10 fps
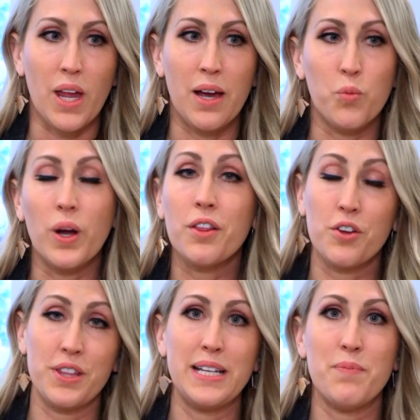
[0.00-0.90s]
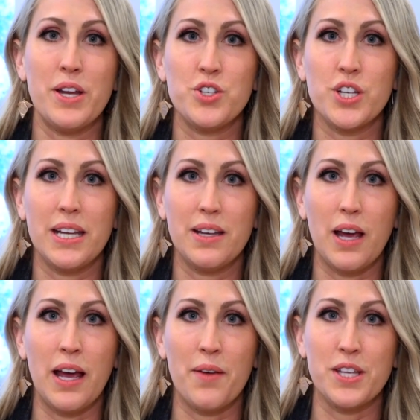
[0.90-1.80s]
Uh, one other thing to mention,
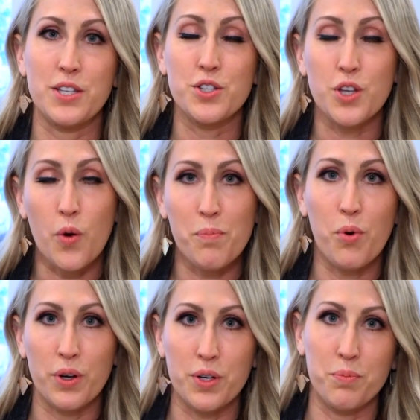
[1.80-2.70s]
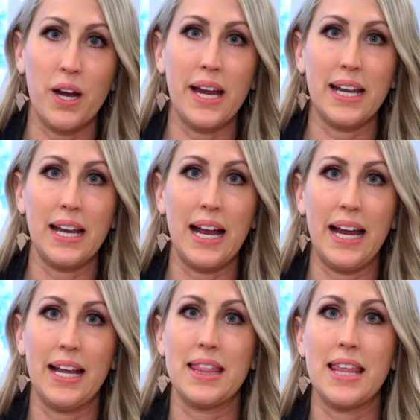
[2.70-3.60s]
uh, this is so important to Brian and
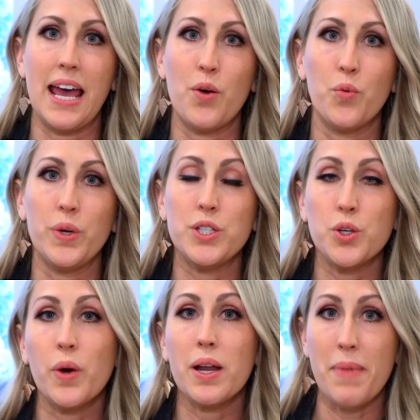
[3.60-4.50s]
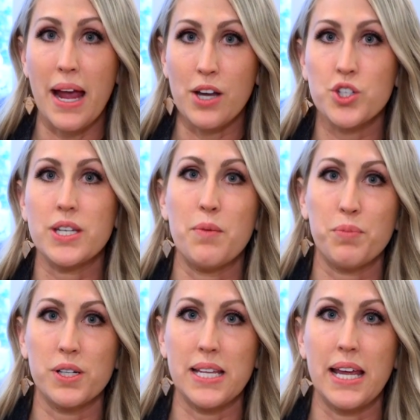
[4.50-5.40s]
I, that we do want to match
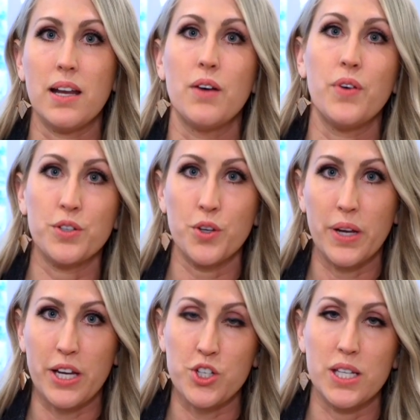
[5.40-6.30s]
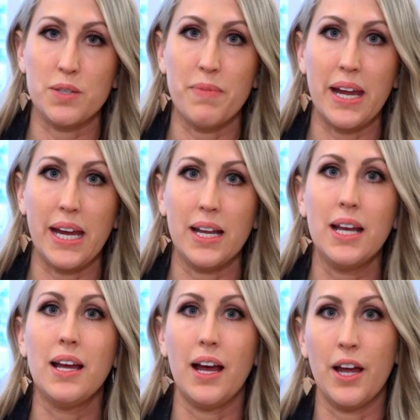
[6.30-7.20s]
10% of all donations made
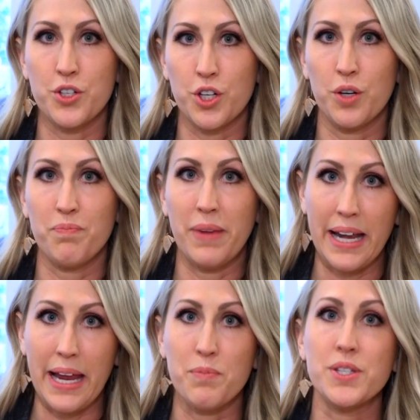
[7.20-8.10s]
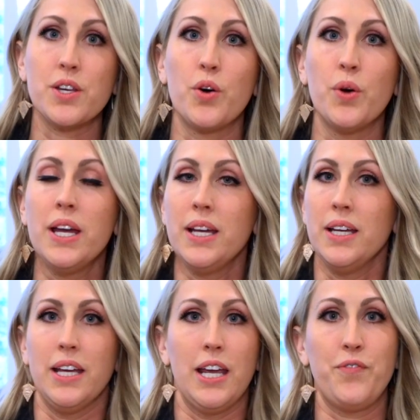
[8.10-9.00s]
under my name. So
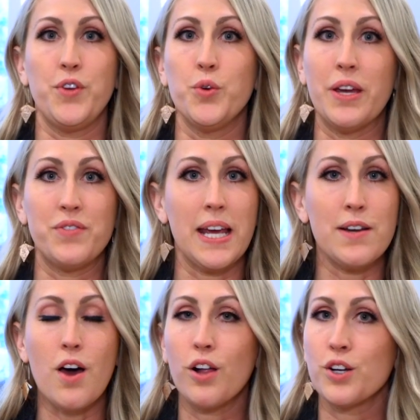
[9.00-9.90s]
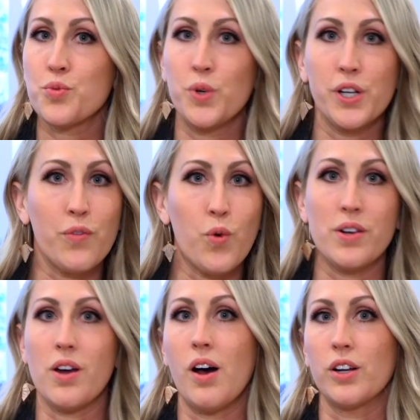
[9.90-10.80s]
if you give $10, we'll give
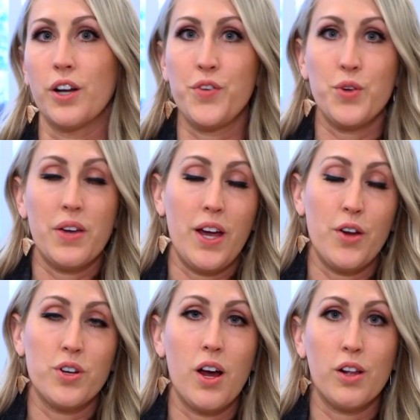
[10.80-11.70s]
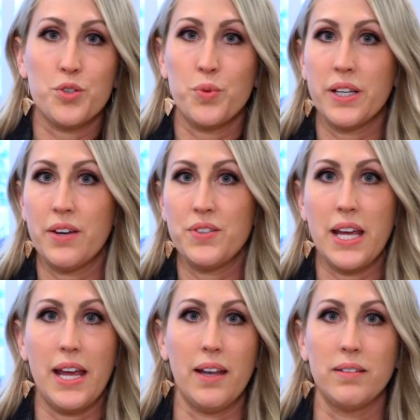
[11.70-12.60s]
$1. If you give $100, we'll give
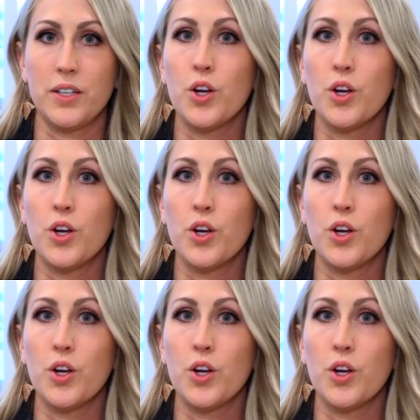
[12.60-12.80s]
10.